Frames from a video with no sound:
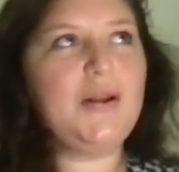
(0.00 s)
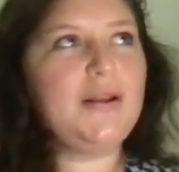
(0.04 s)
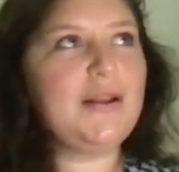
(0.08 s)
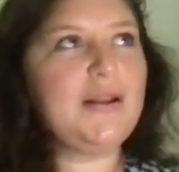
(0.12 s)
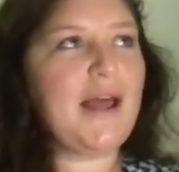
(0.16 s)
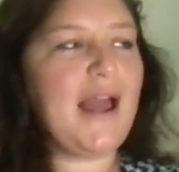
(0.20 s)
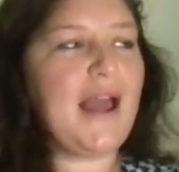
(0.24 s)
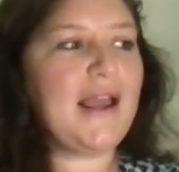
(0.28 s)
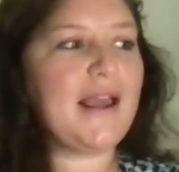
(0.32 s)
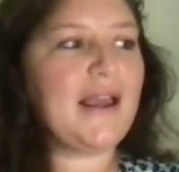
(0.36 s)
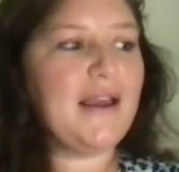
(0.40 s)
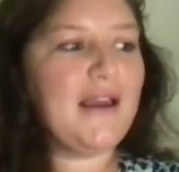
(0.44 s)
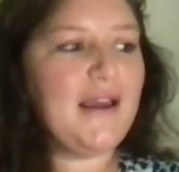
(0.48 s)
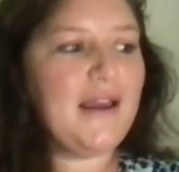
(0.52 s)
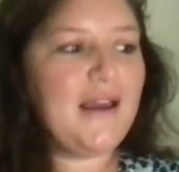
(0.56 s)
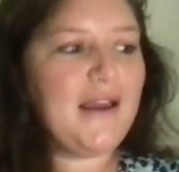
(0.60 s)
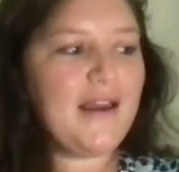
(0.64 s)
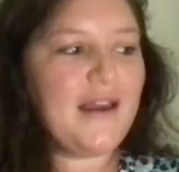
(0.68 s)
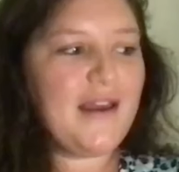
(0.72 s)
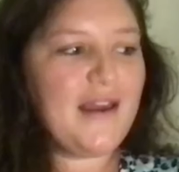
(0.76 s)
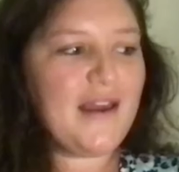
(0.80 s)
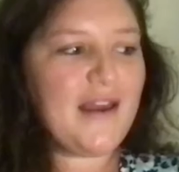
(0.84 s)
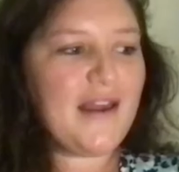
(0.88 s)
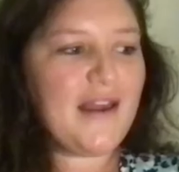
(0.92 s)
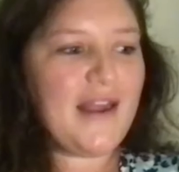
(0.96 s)
And like,
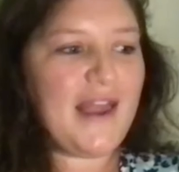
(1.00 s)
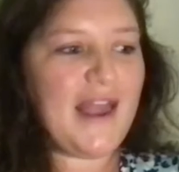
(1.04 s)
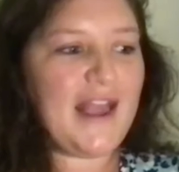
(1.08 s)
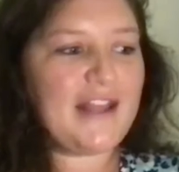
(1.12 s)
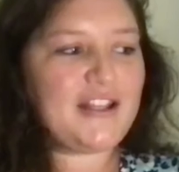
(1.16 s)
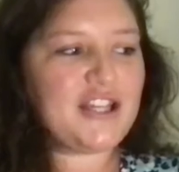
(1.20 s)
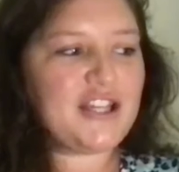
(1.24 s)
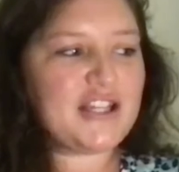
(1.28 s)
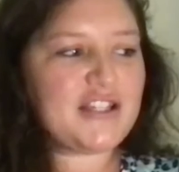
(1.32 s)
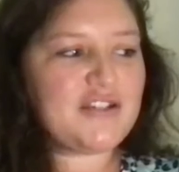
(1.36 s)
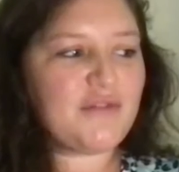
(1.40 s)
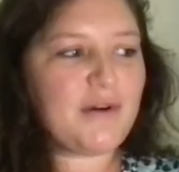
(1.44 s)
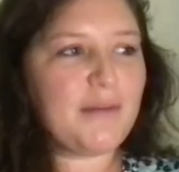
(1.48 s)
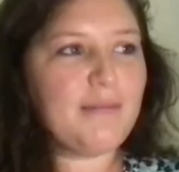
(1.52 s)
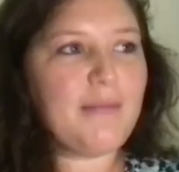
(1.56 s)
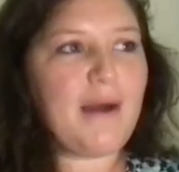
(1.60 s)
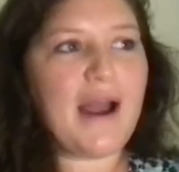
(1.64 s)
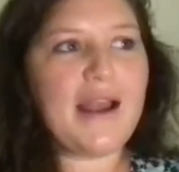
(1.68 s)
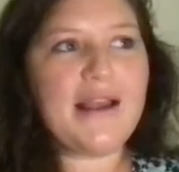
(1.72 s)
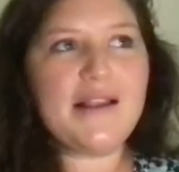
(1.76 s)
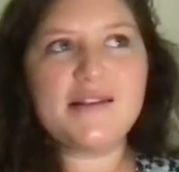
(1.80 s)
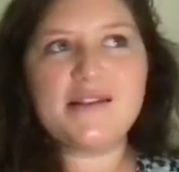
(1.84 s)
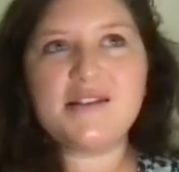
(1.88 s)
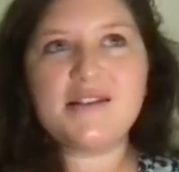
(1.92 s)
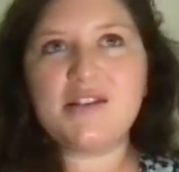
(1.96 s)
it just
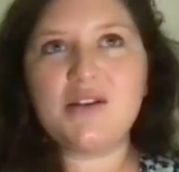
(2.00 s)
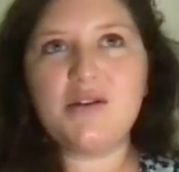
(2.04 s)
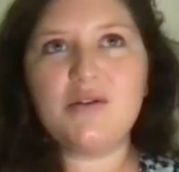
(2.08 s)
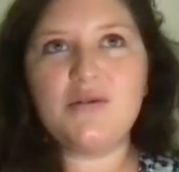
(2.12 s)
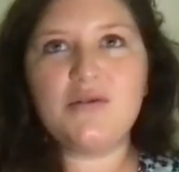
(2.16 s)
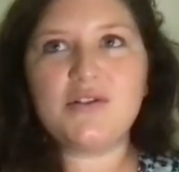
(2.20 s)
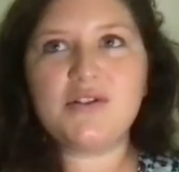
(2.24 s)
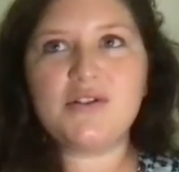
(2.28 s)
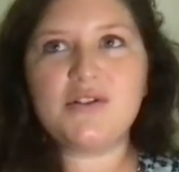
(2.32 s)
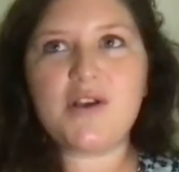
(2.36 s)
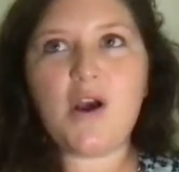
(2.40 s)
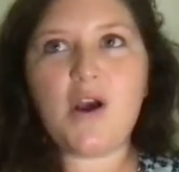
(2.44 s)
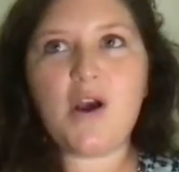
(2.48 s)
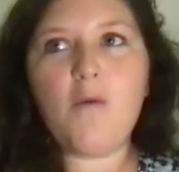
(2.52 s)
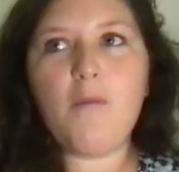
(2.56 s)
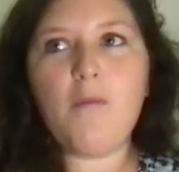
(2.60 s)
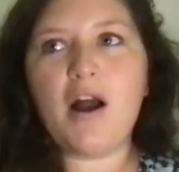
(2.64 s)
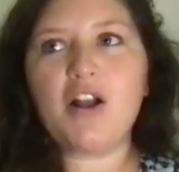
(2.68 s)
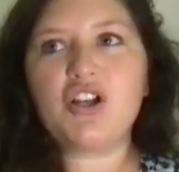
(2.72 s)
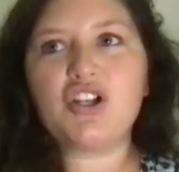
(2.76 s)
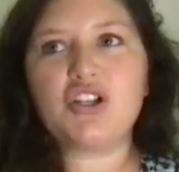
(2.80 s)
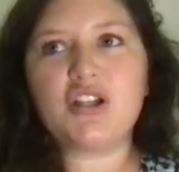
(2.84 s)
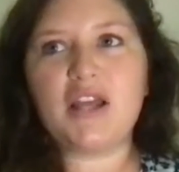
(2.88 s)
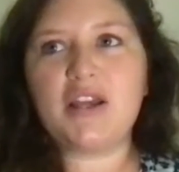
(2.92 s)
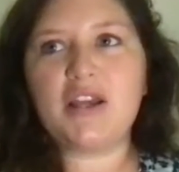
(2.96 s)
reminds you so
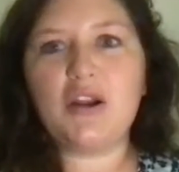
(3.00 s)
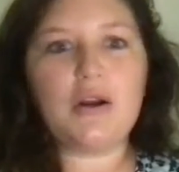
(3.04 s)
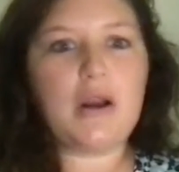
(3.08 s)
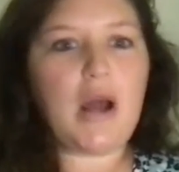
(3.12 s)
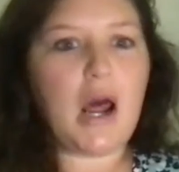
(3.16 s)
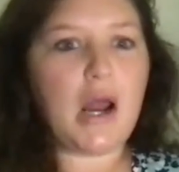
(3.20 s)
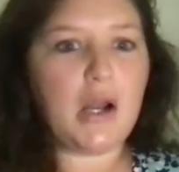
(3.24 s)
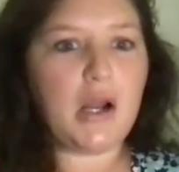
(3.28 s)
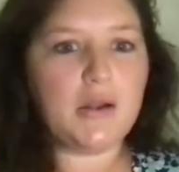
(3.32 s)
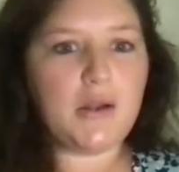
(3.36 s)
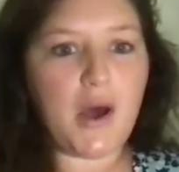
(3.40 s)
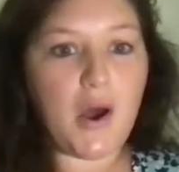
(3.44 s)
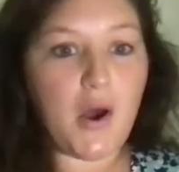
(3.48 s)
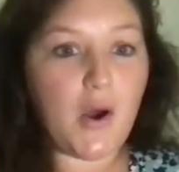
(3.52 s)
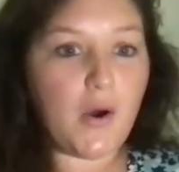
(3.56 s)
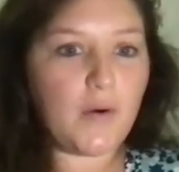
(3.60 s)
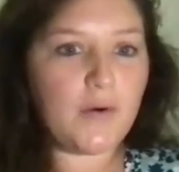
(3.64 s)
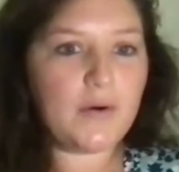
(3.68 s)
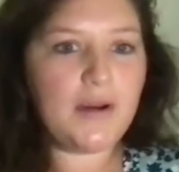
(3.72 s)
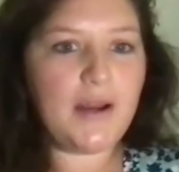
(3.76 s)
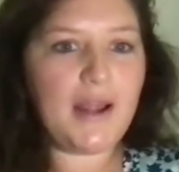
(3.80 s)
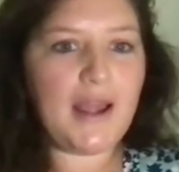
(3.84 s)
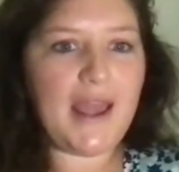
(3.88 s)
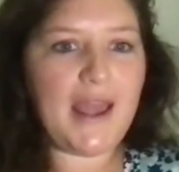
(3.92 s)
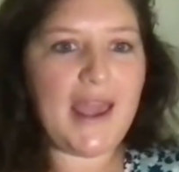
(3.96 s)
much that you're not
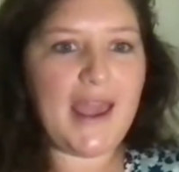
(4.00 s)
alone.